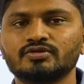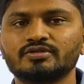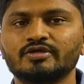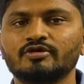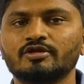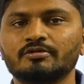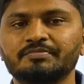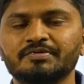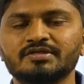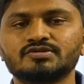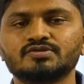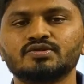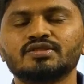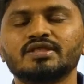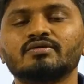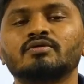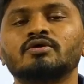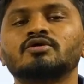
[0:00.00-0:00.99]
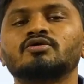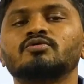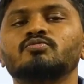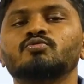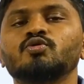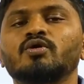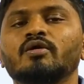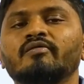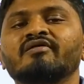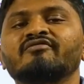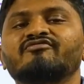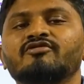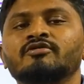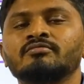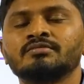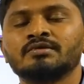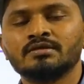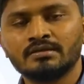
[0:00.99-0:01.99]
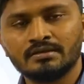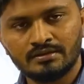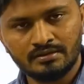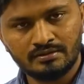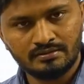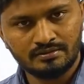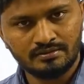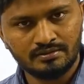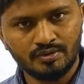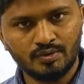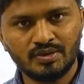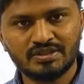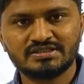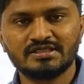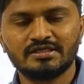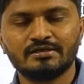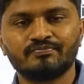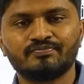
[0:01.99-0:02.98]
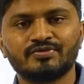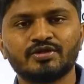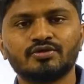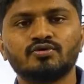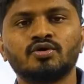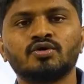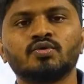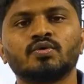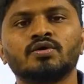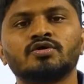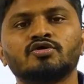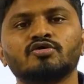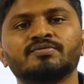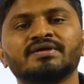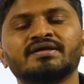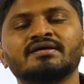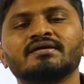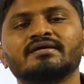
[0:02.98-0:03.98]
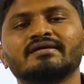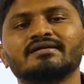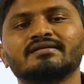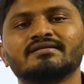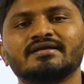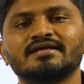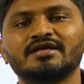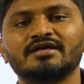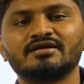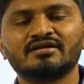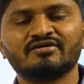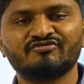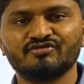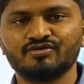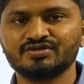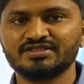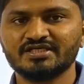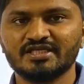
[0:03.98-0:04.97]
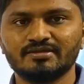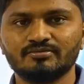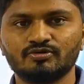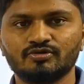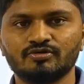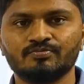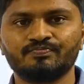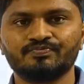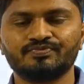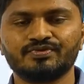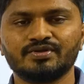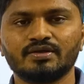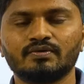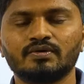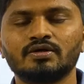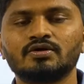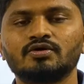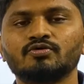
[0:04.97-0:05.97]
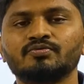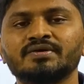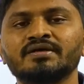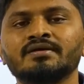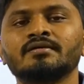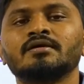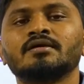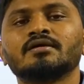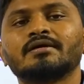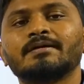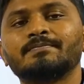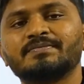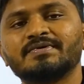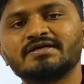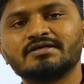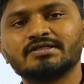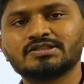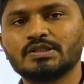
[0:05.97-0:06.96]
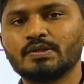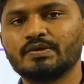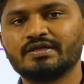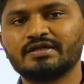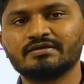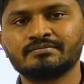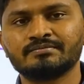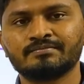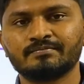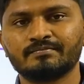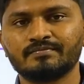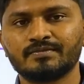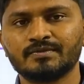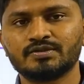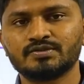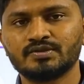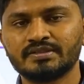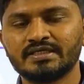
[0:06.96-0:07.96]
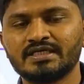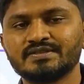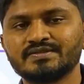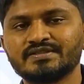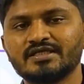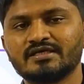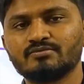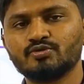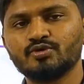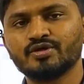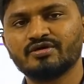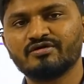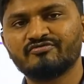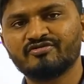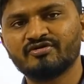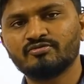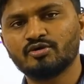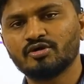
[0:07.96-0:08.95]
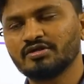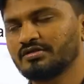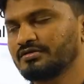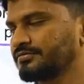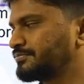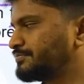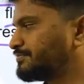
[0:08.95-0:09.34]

developing, so they want to move away from USA. They don't want to be in the debt of USA anymore. They want to be completely sovereign. So that is why they are moving away from dollar.